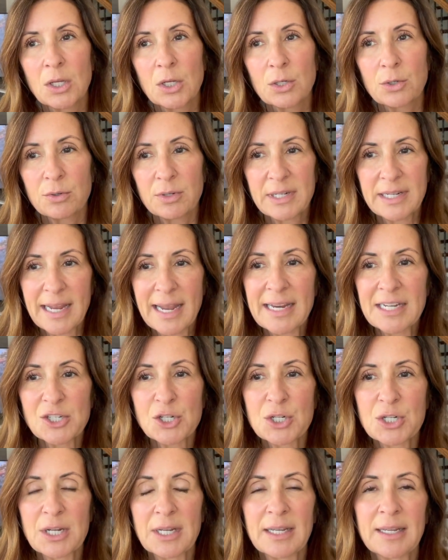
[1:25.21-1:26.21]

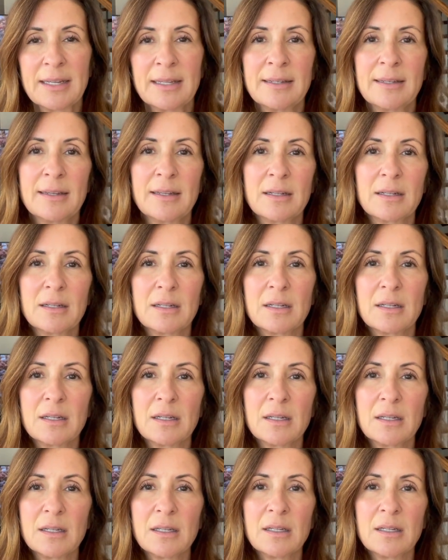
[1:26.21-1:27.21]
creation
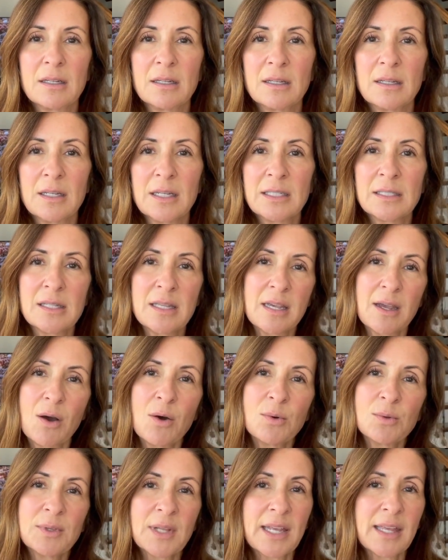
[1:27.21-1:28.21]
is the
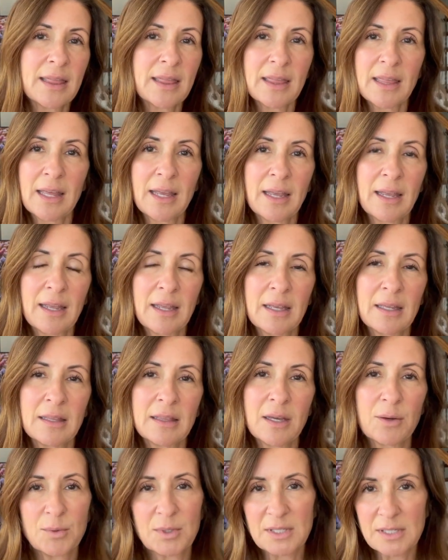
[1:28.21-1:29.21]
only thing
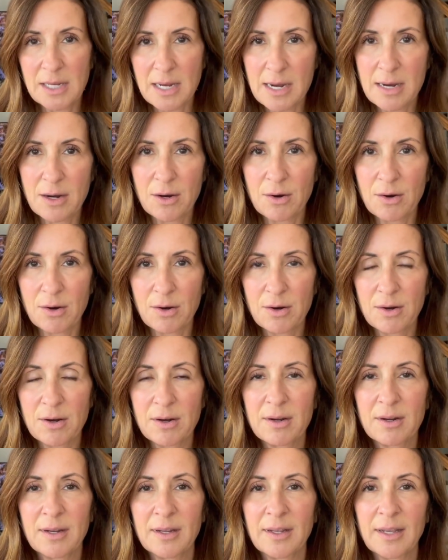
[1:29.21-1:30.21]
that was here
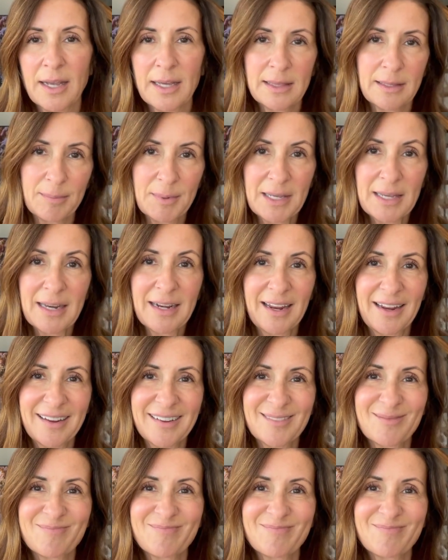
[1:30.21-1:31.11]
at the beginning